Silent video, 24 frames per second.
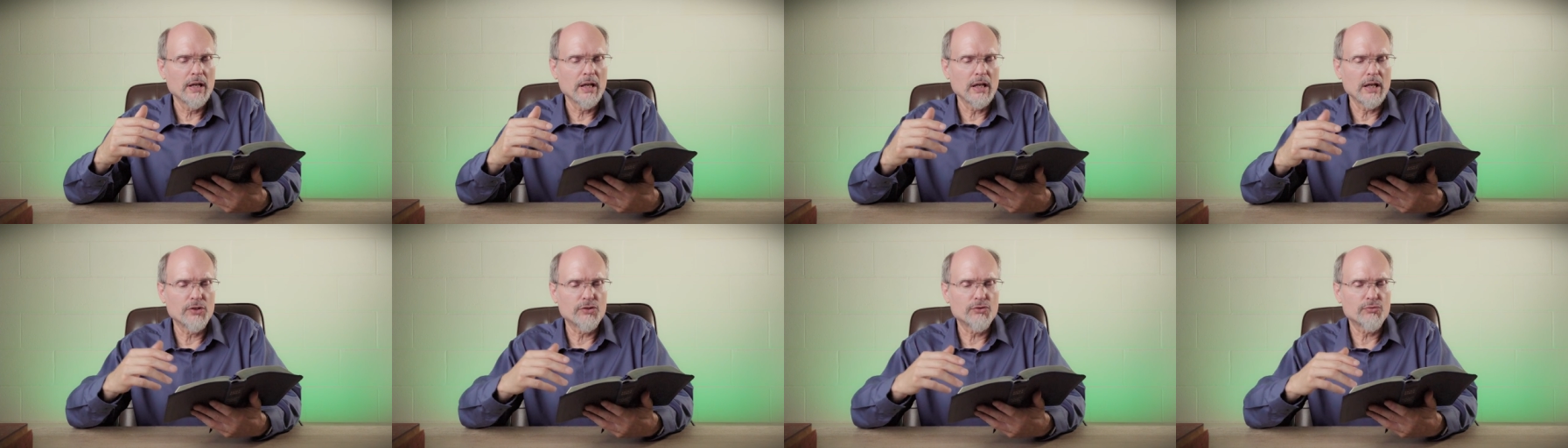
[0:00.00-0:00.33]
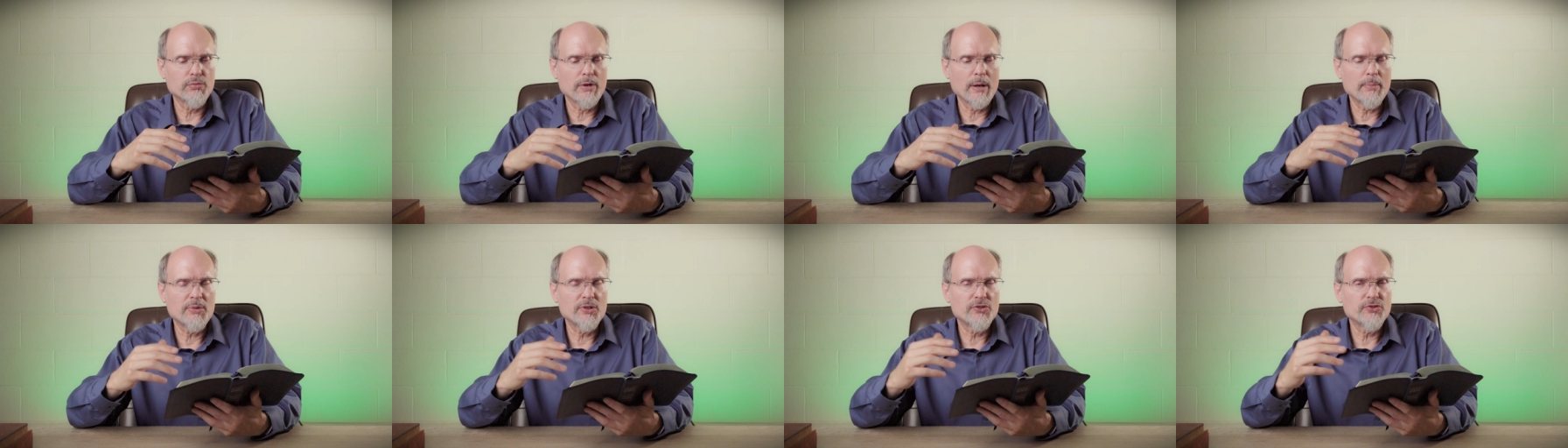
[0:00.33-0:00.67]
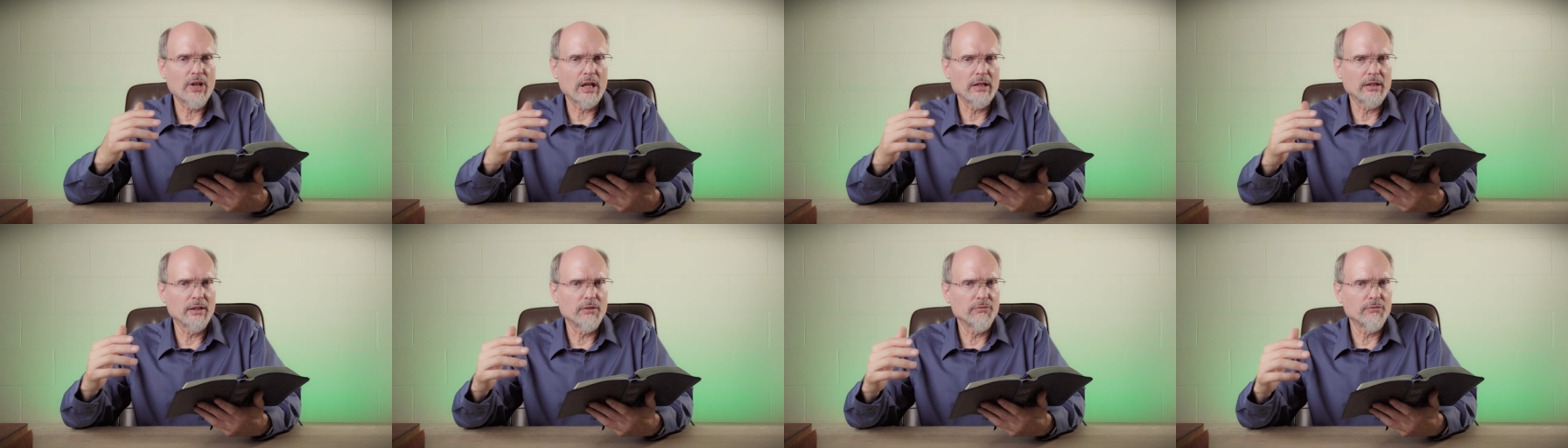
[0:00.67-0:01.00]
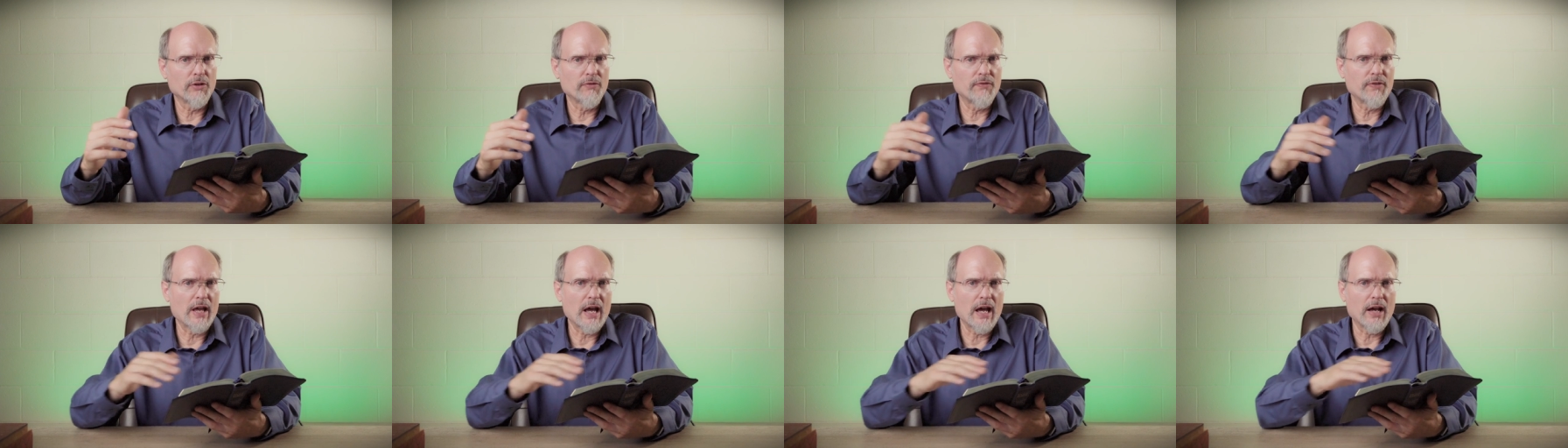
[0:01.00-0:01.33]
It's representative
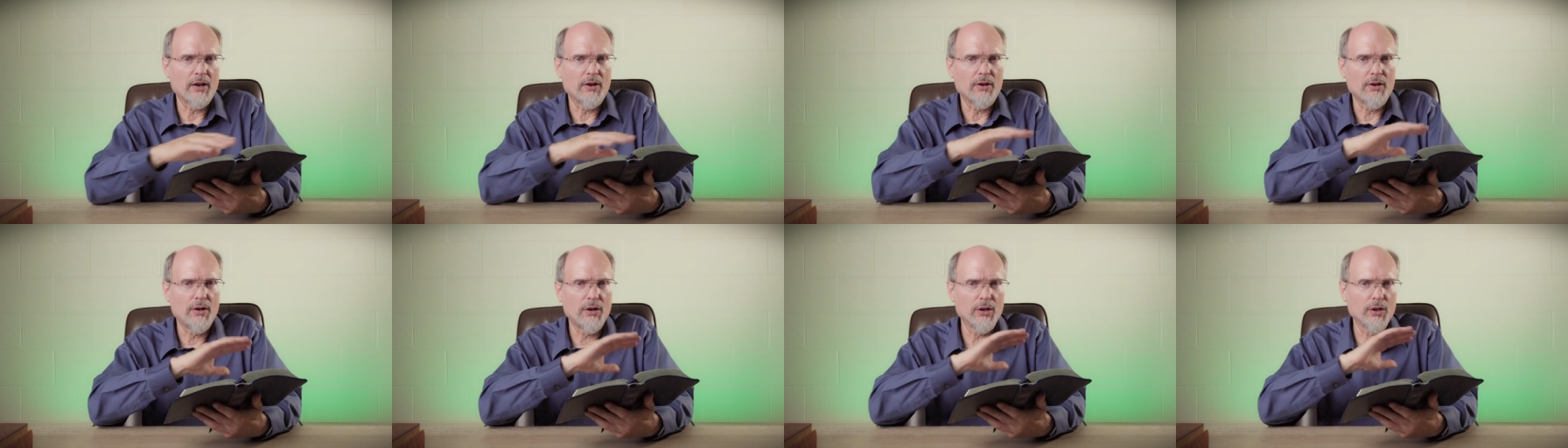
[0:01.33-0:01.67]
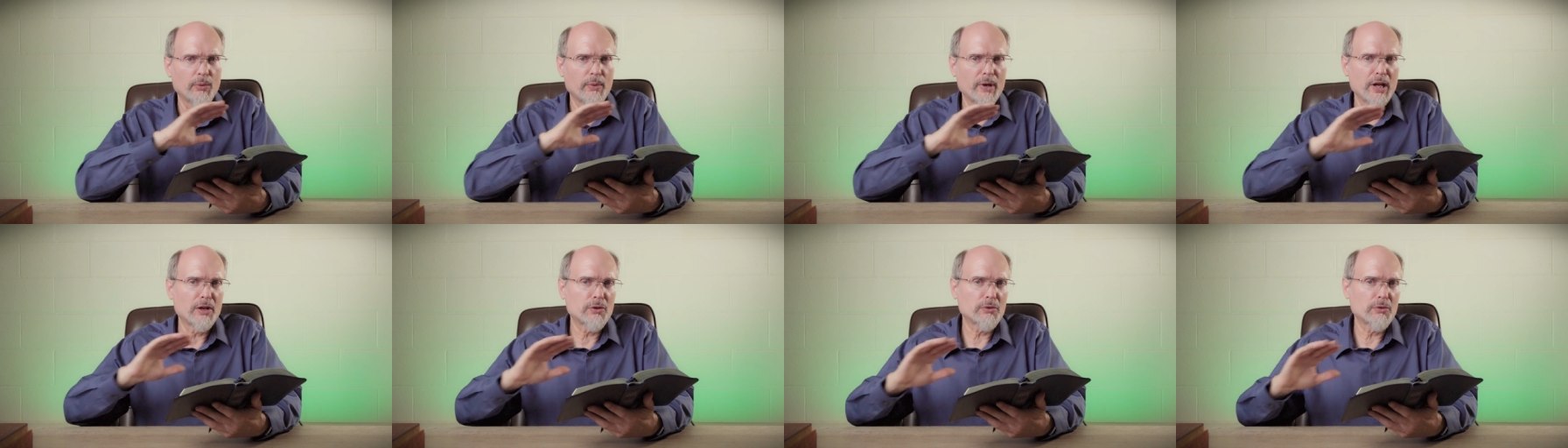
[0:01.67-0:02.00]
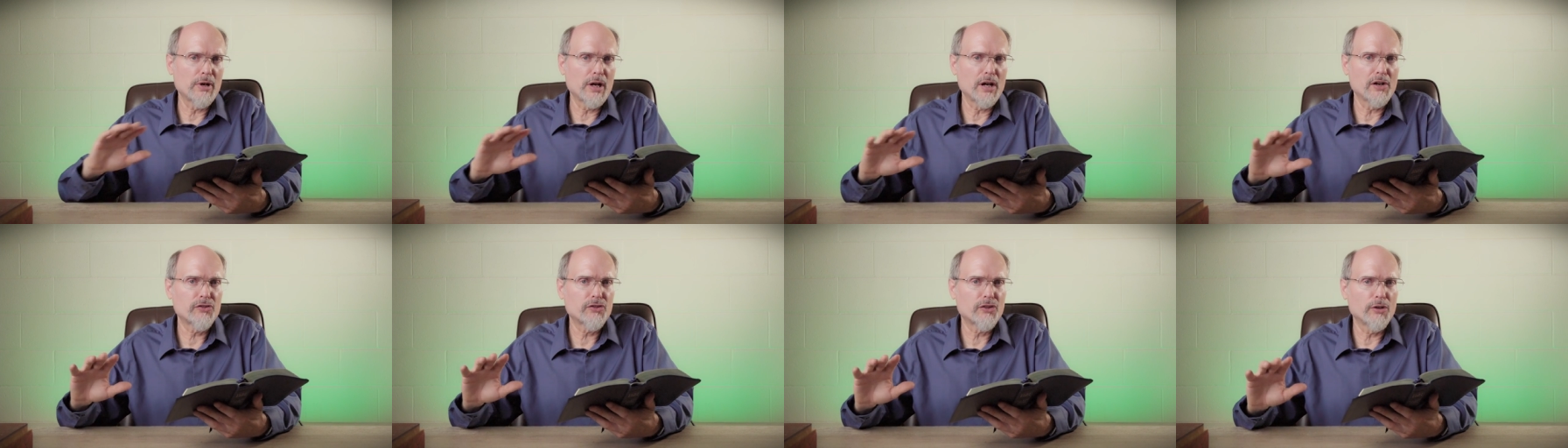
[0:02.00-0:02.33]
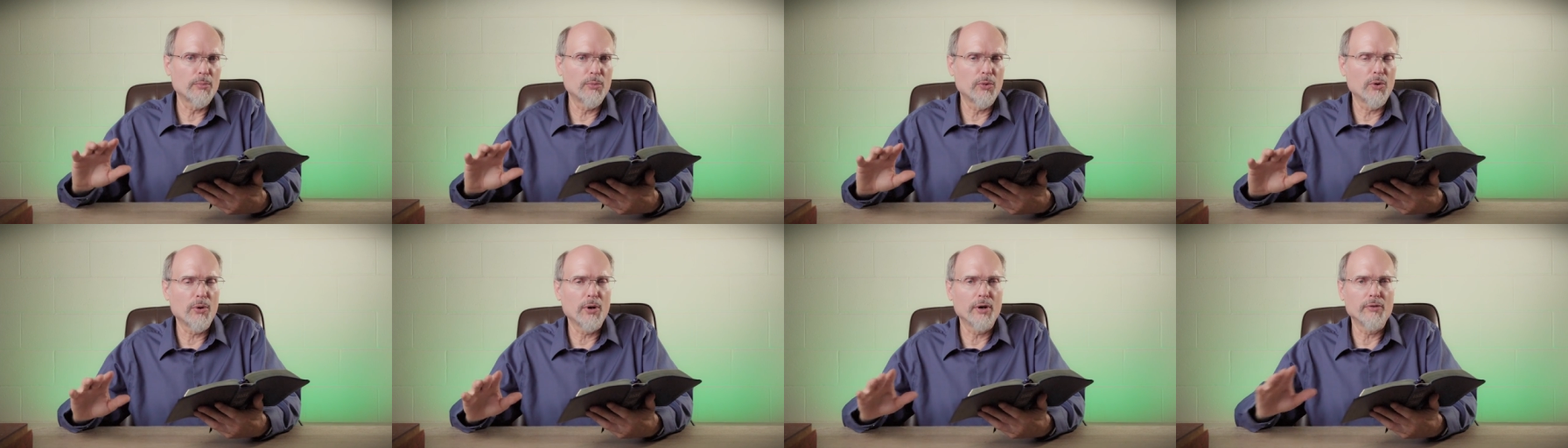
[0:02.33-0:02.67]
of that all the way across the
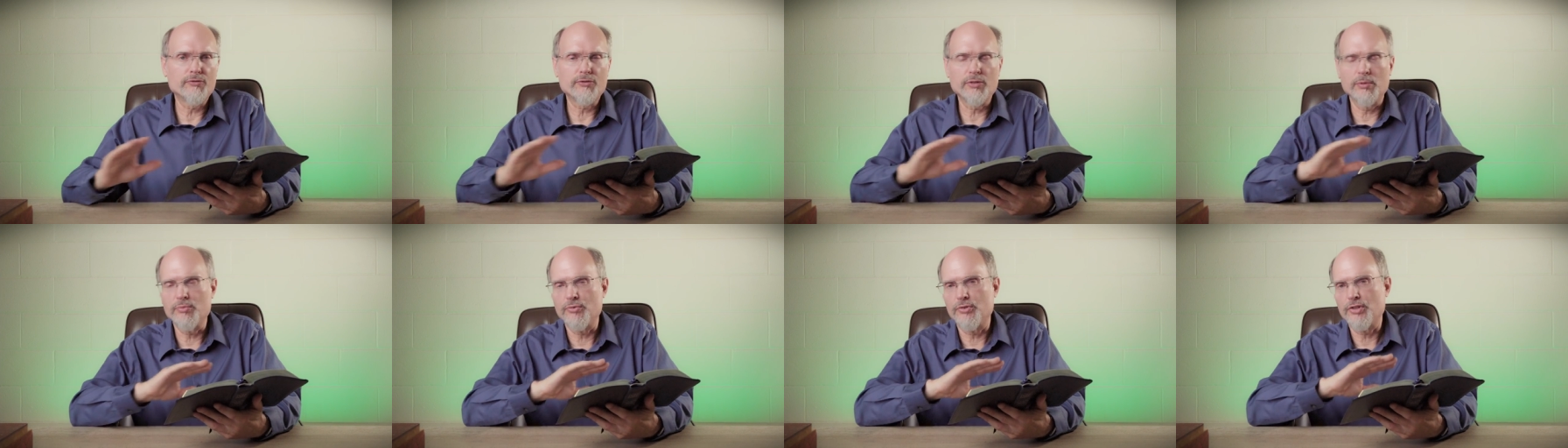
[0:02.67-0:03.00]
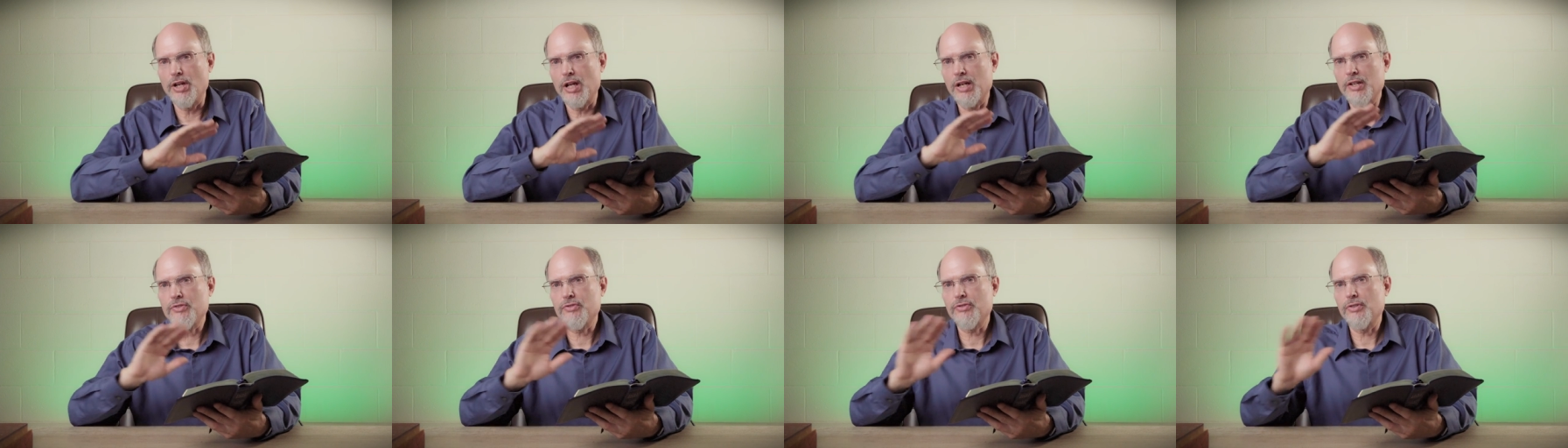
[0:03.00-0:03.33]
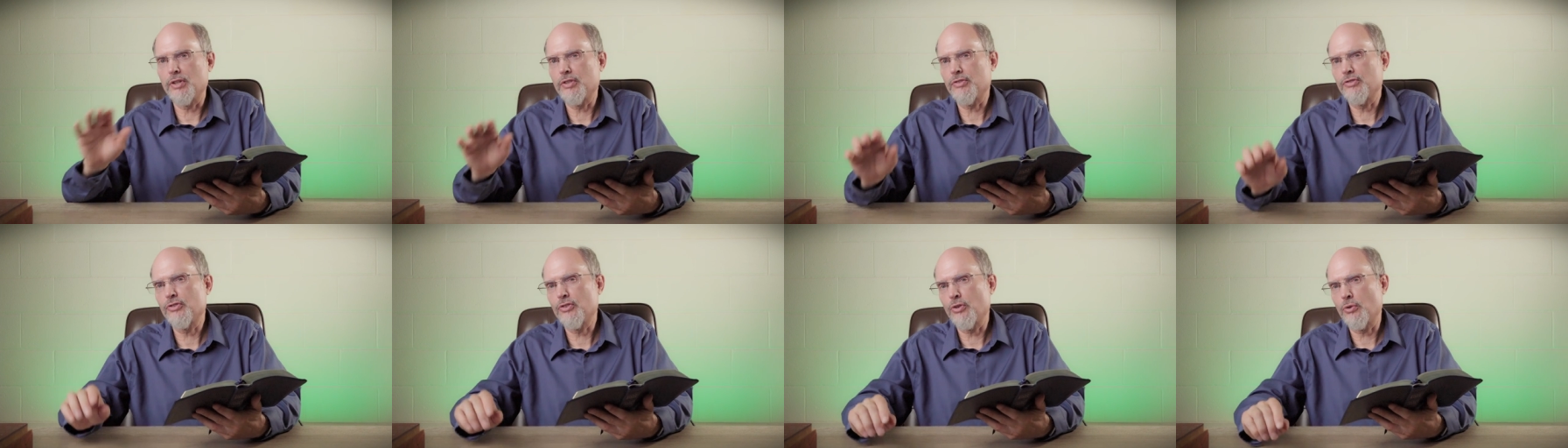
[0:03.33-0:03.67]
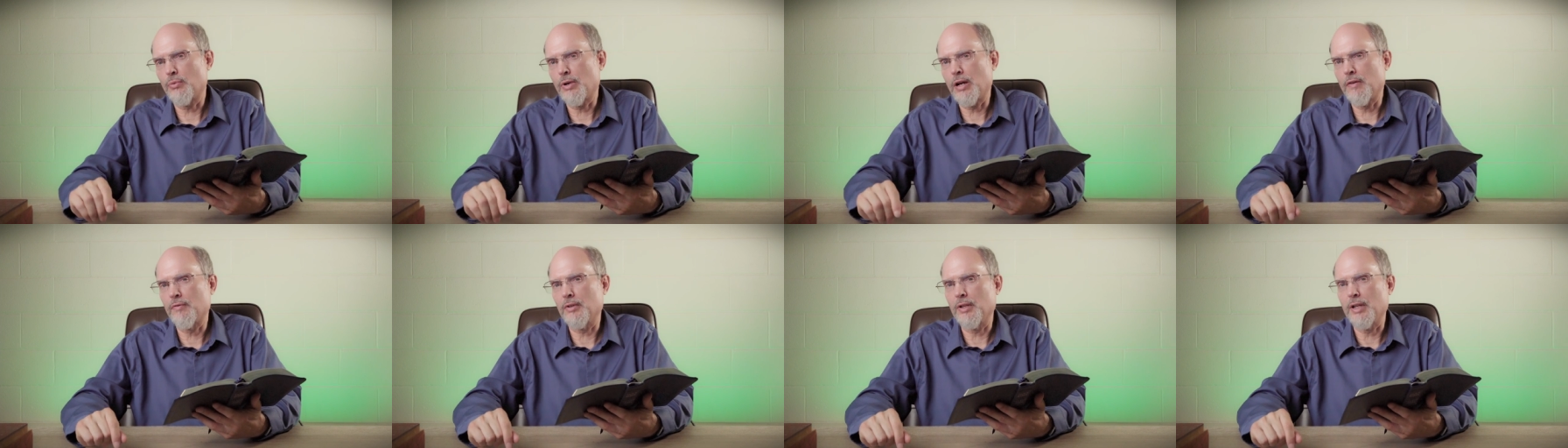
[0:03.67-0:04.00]
board from Genesis to
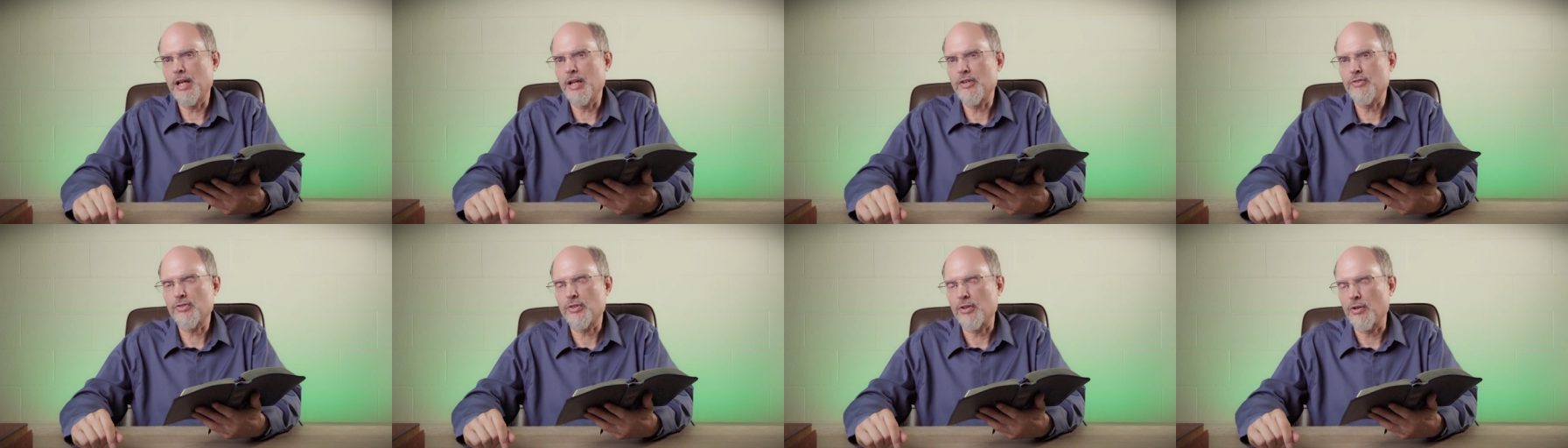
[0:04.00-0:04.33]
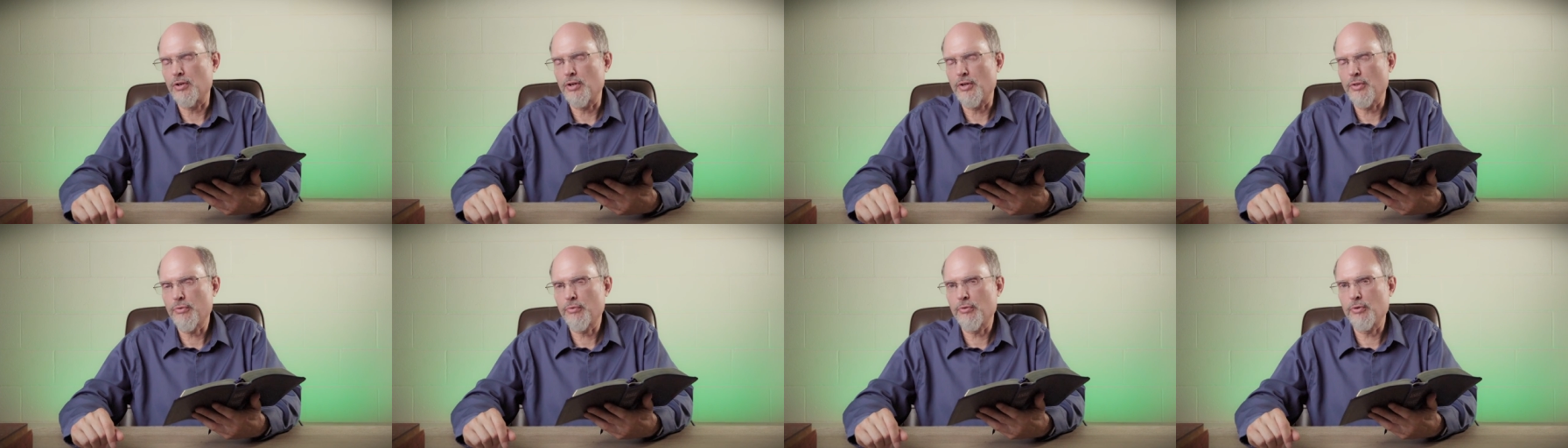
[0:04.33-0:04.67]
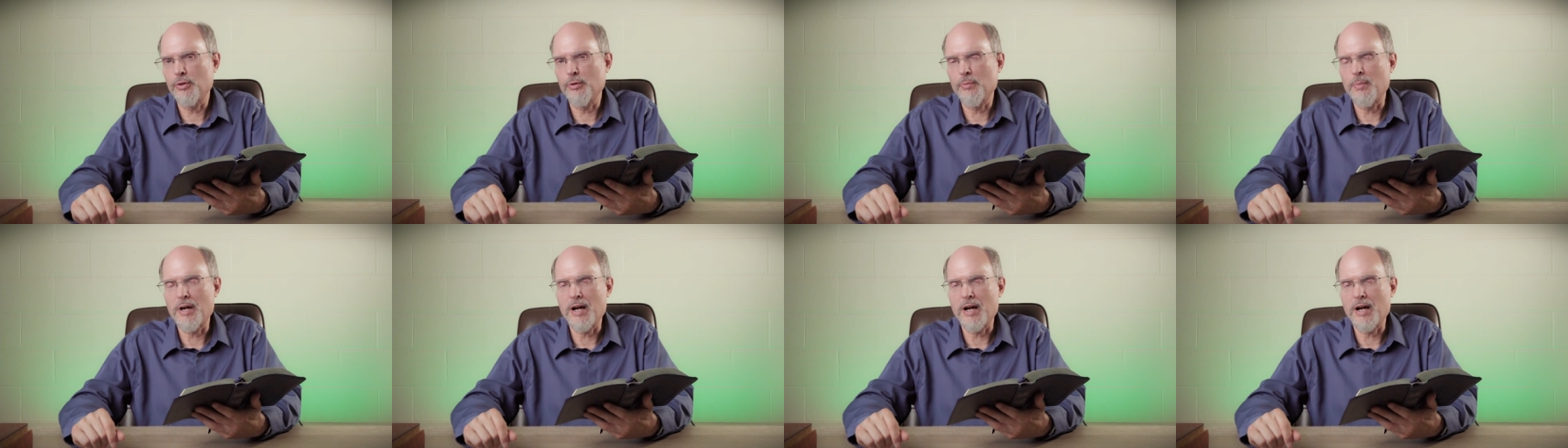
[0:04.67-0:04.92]
Revelation, all through the